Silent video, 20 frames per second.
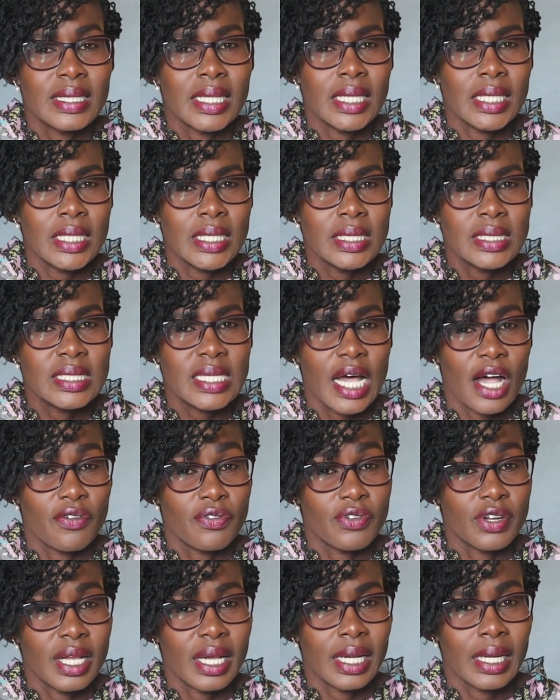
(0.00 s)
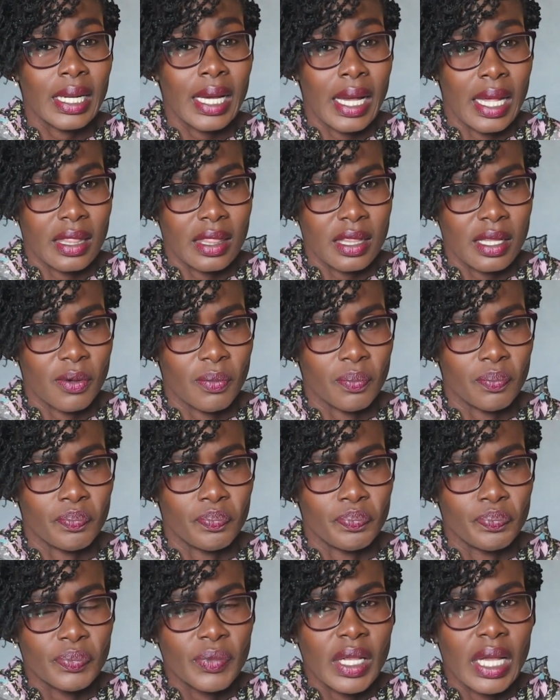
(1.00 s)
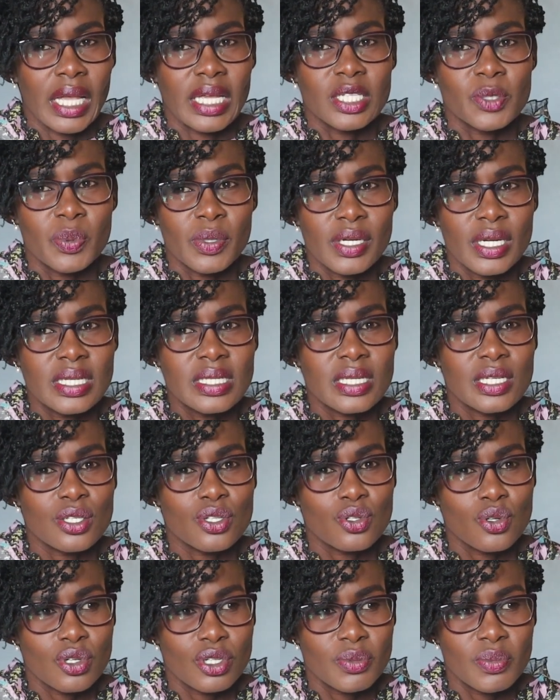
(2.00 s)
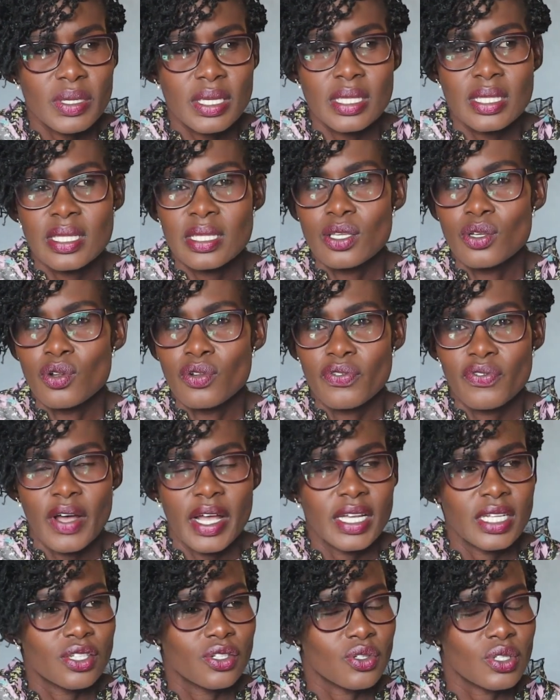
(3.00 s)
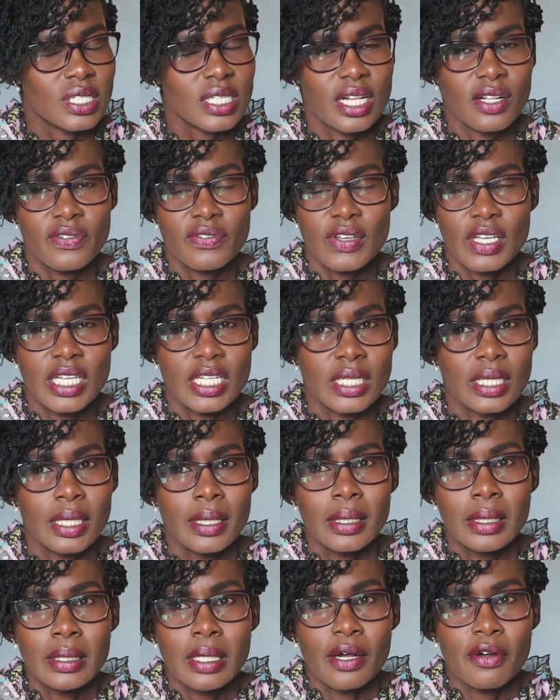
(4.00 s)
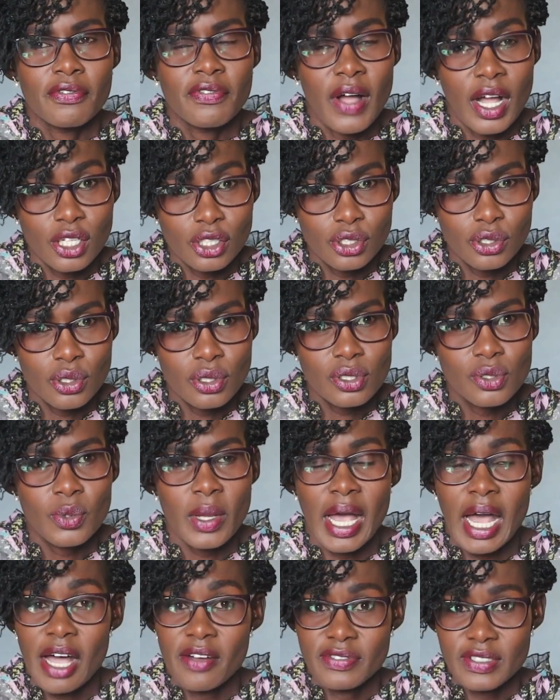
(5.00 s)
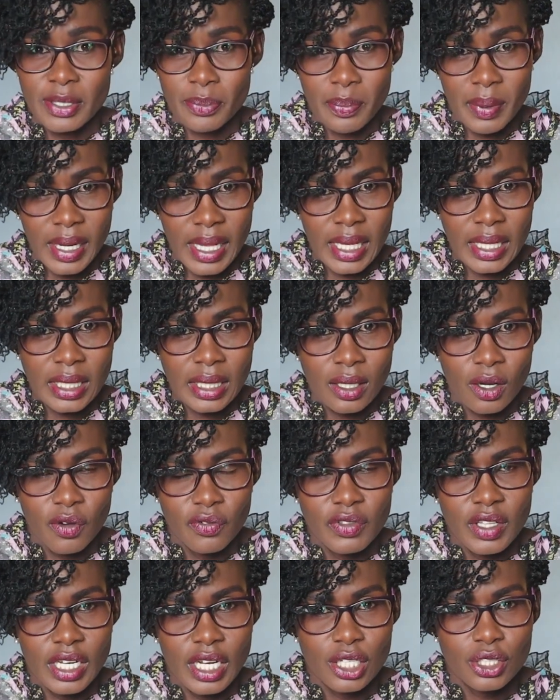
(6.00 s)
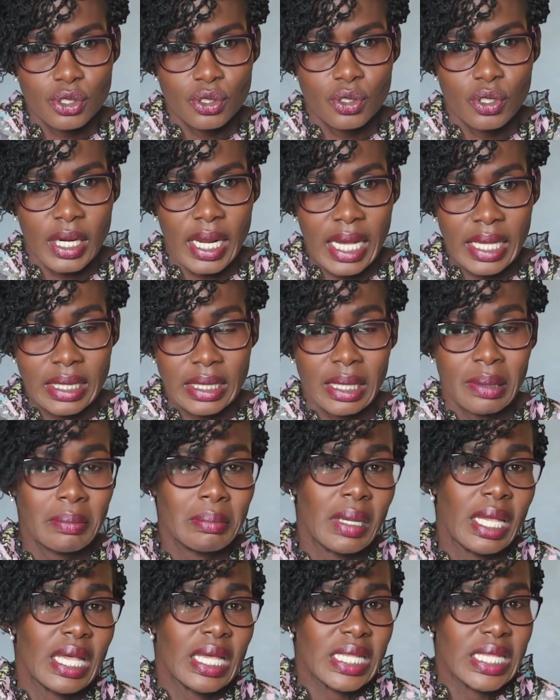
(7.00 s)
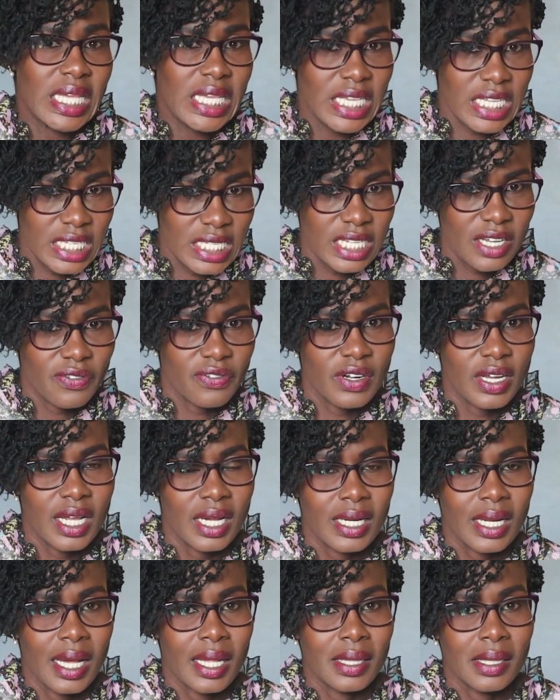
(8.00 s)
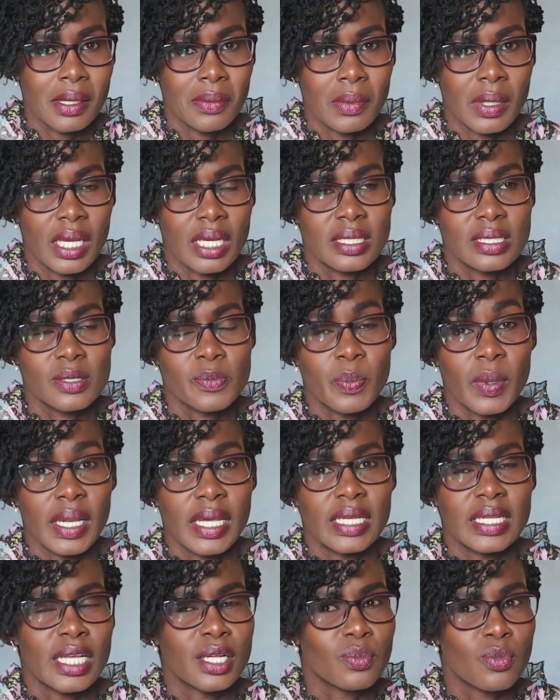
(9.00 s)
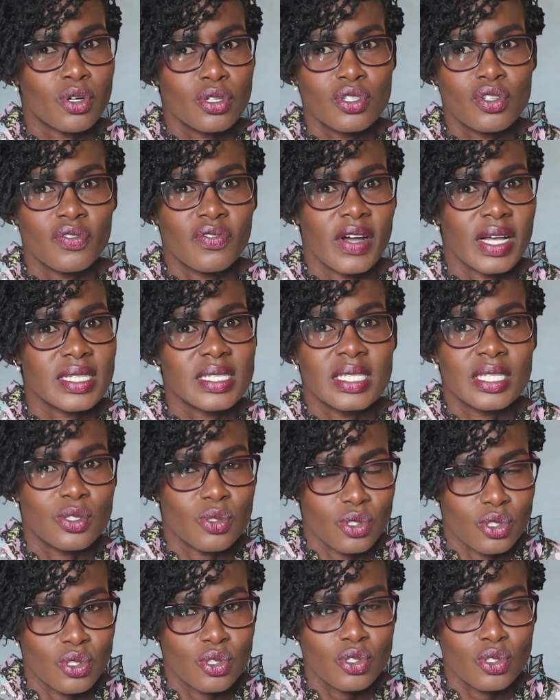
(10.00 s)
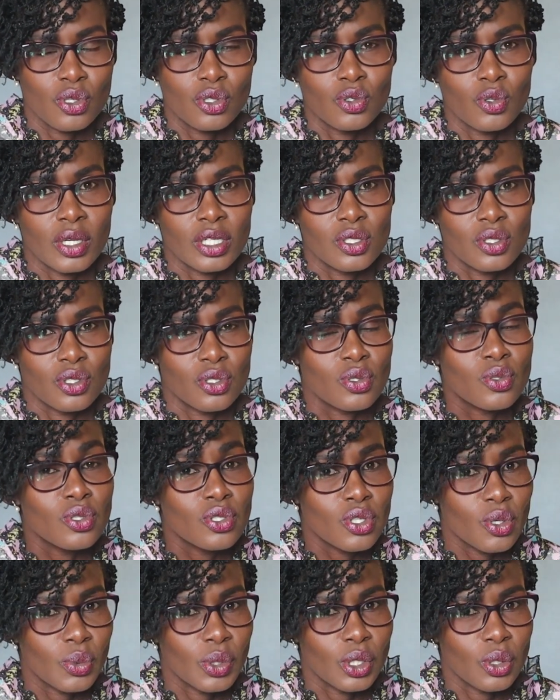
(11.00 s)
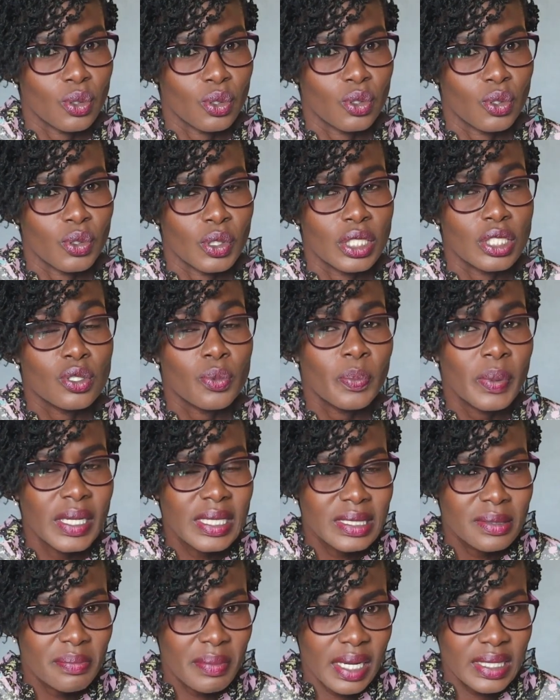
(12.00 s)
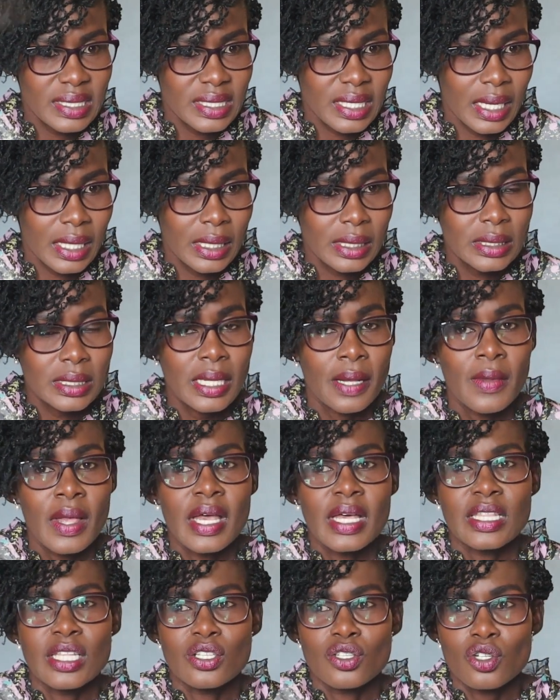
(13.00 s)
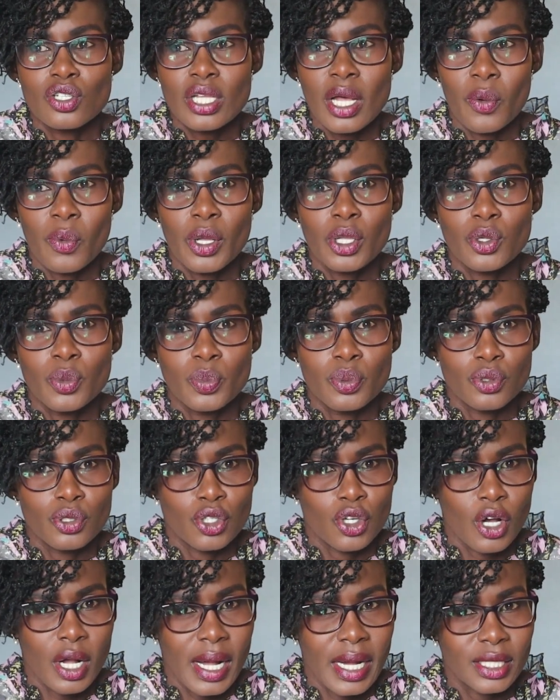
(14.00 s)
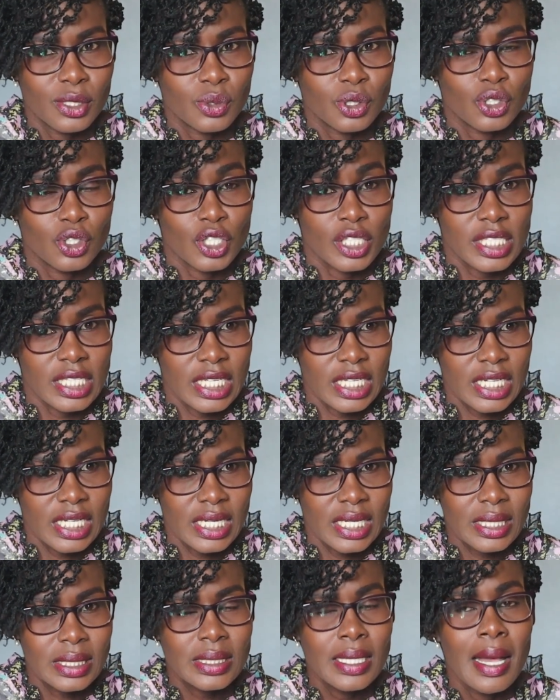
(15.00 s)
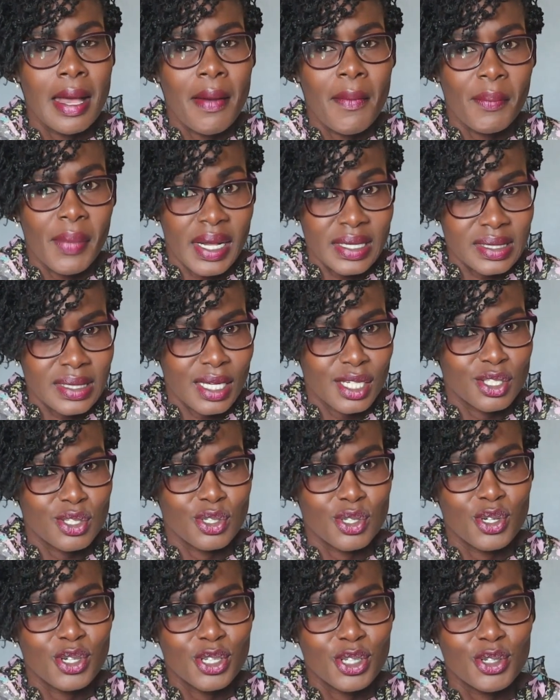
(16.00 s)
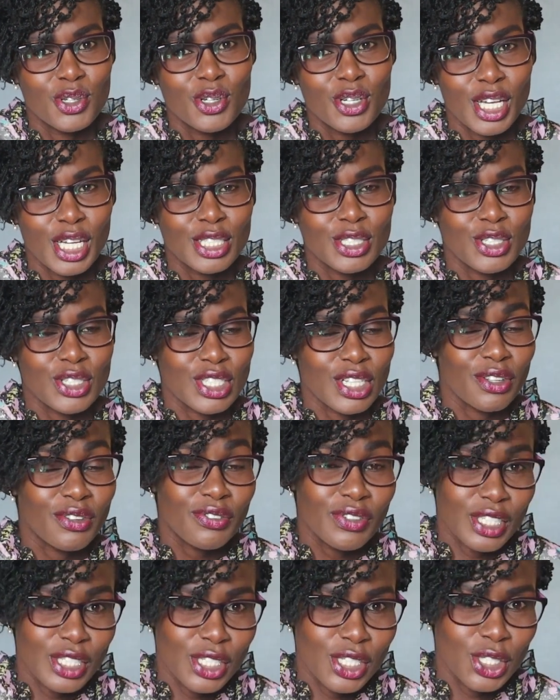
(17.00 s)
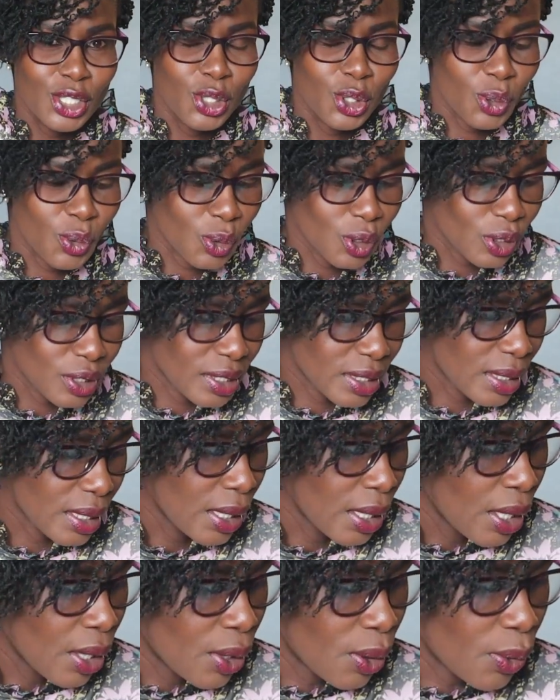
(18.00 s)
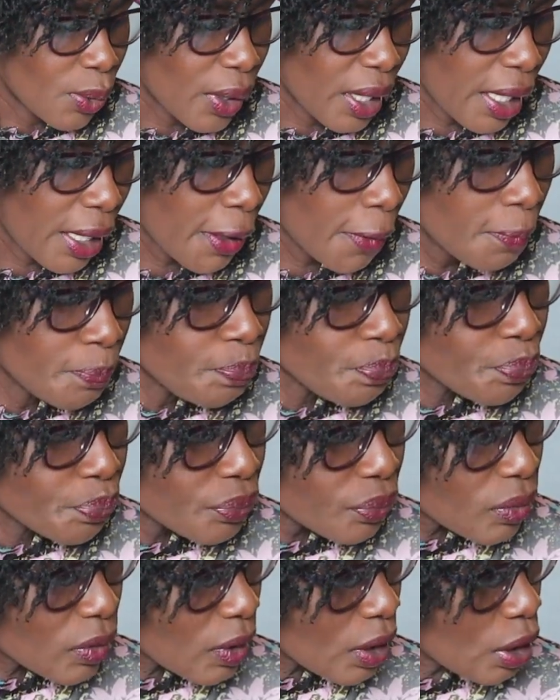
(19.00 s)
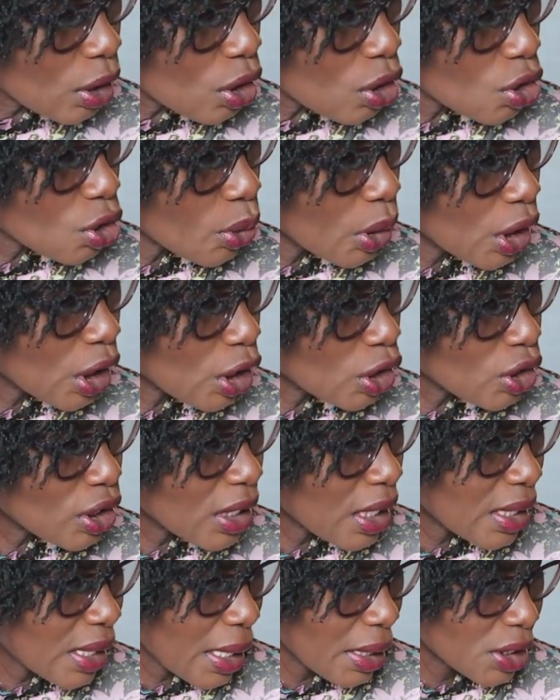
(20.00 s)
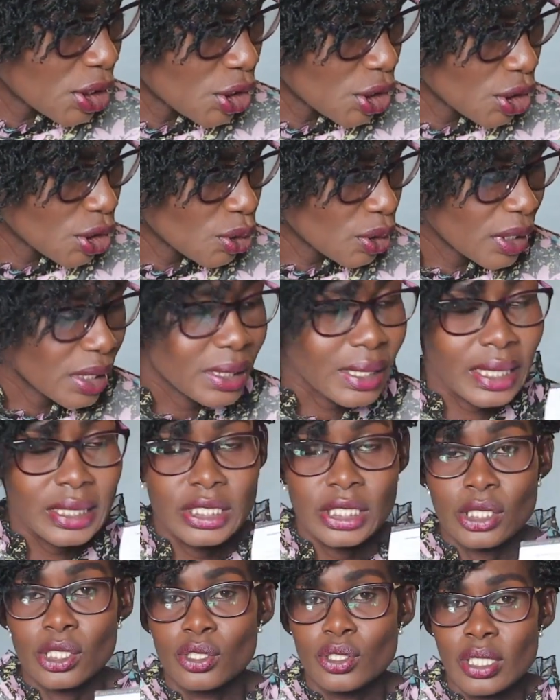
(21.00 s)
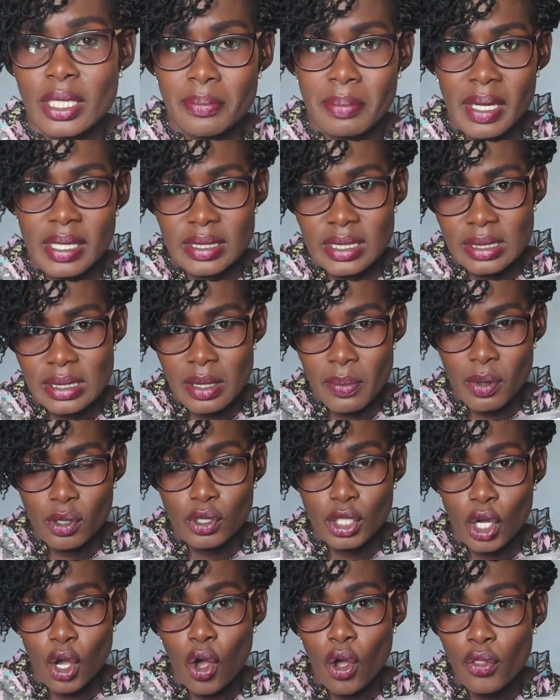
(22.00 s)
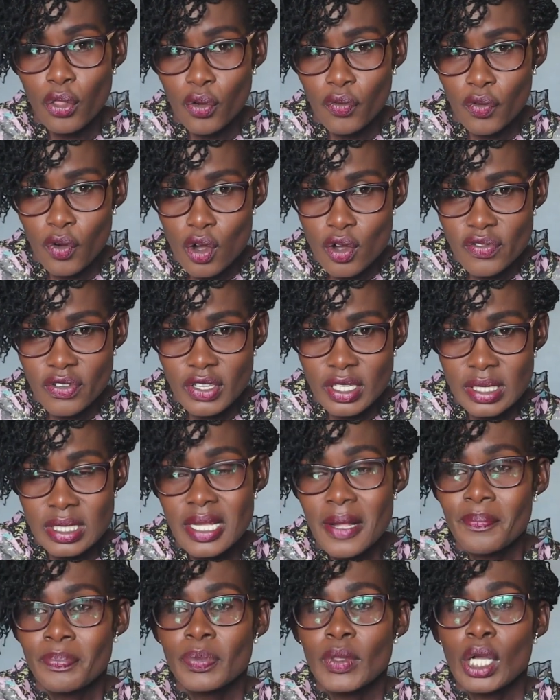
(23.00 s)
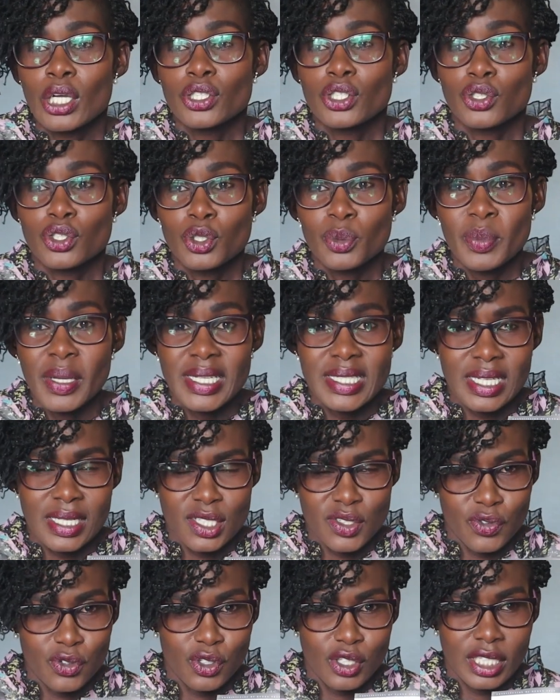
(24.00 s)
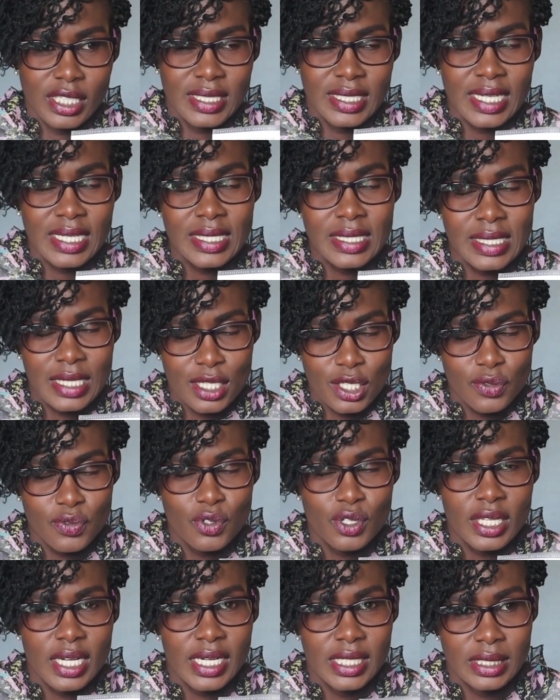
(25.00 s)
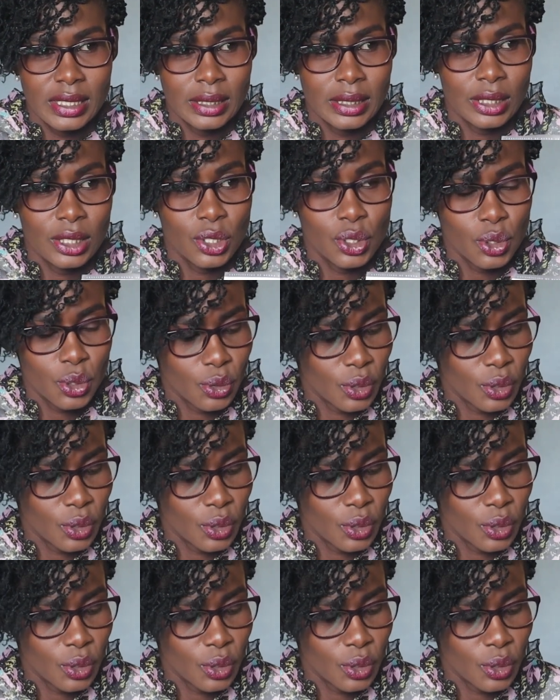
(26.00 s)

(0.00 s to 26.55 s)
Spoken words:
the East African anthem. Experience has taught me you'll find yourself in functions where after playing of the national anthem, the East African anthem gets played, and most of us, it was not taught to us in school, so we don't know it. So please master it. There's also a way you put your hand when you're singing it. Master it so that you don't get yourself eating your words. Okay, so when you get to the third schedule that are just about the oath of office. Should you be a successful candidate,